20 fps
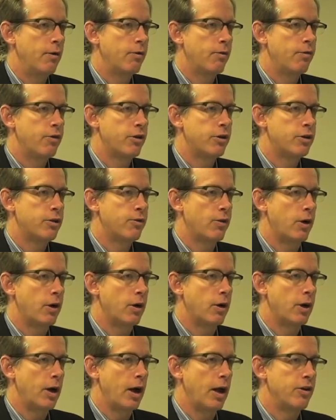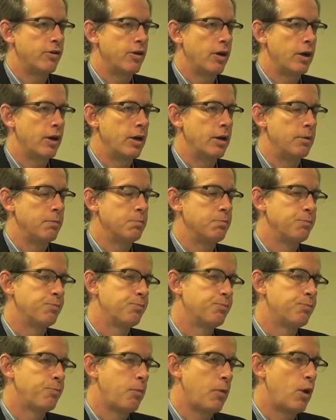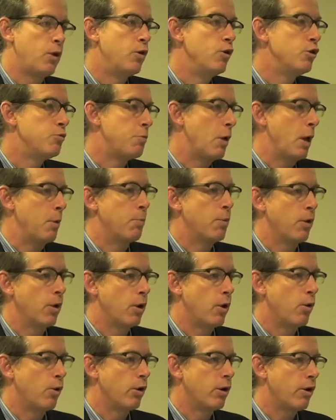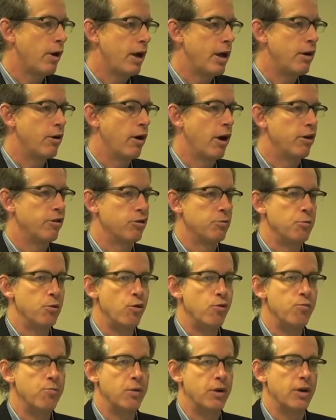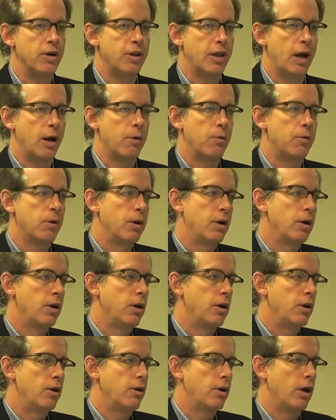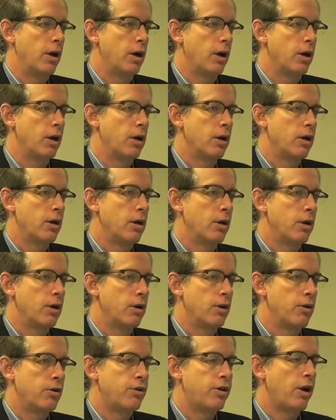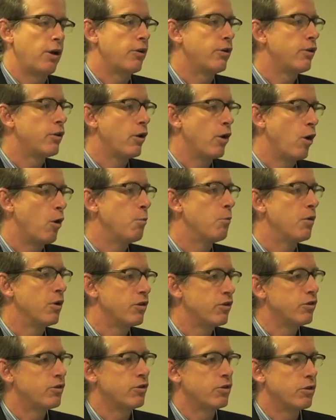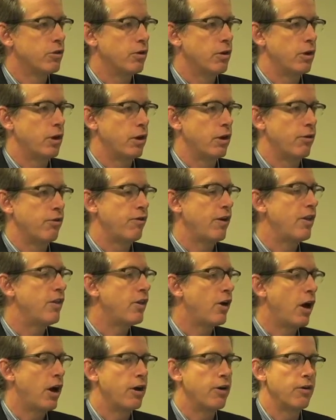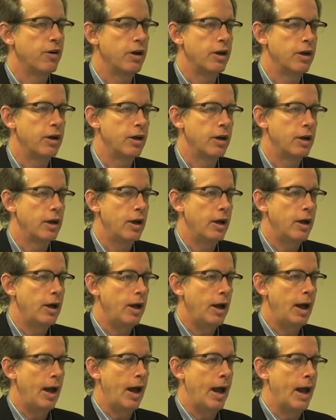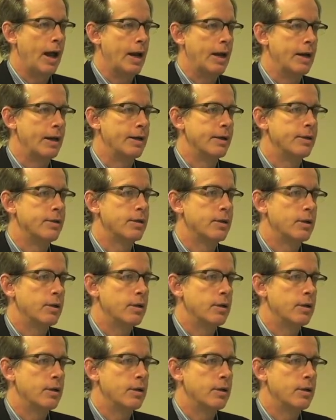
First of all, as a newspaper, and only later as a movement that uh, sheltered the homeless, uh, fed the hungry, and